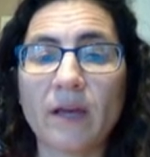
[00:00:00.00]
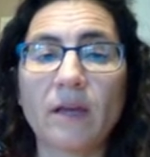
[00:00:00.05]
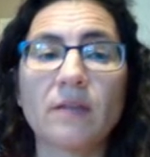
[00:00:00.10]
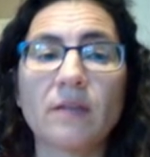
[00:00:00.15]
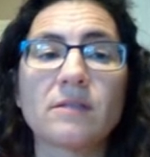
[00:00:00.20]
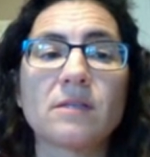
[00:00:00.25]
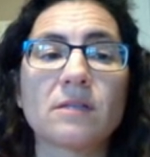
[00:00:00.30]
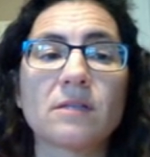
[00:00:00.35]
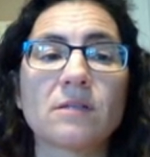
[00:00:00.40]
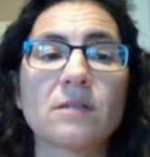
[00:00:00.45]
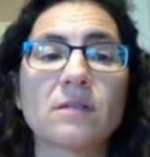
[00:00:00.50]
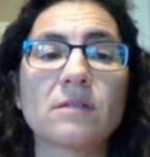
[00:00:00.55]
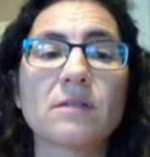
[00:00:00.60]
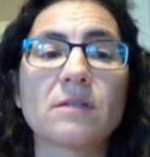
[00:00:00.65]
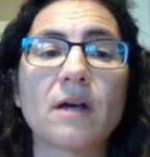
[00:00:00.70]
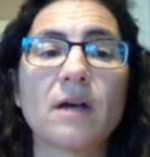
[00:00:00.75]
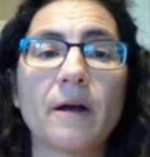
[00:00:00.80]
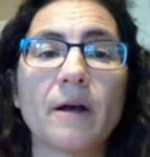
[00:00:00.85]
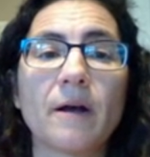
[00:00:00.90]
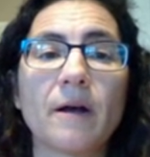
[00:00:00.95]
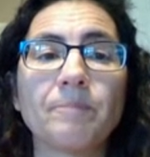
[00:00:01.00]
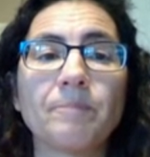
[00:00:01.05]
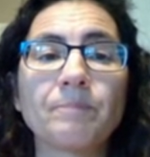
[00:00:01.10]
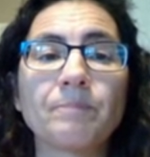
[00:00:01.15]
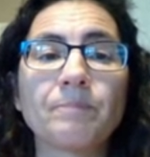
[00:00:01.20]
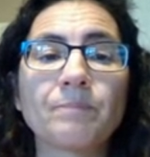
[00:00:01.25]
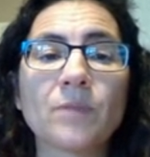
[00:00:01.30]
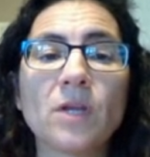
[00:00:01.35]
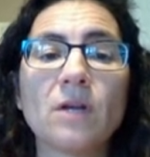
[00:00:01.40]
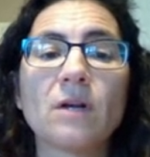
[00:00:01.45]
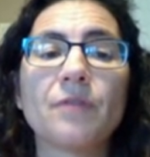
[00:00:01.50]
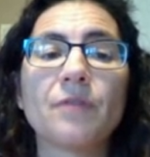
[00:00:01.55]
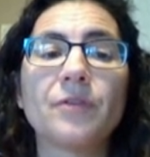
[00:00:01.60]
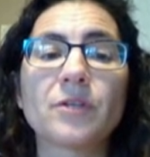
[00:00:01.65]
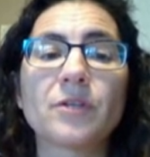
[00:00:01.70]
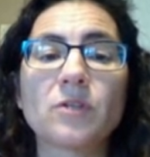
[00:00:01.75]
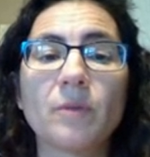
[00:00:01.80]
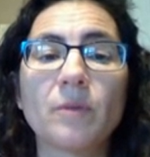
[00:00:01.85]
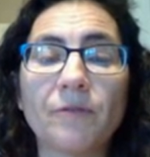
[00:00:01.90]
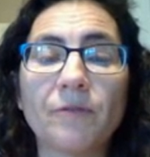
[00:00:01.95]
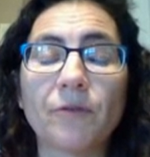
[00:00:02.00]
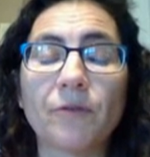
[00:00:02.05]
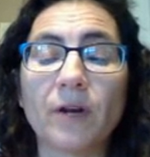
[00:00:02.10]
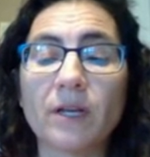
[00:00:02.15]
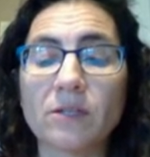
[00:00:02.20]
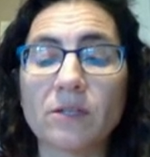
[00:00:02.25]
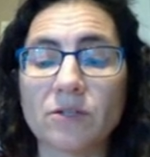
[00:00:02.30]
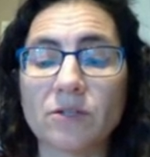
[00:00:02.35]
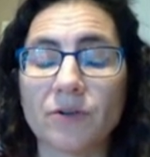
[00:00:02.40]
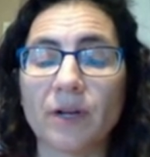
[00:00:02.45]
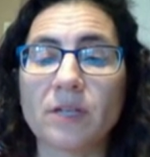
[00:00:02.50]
Because this will be for history,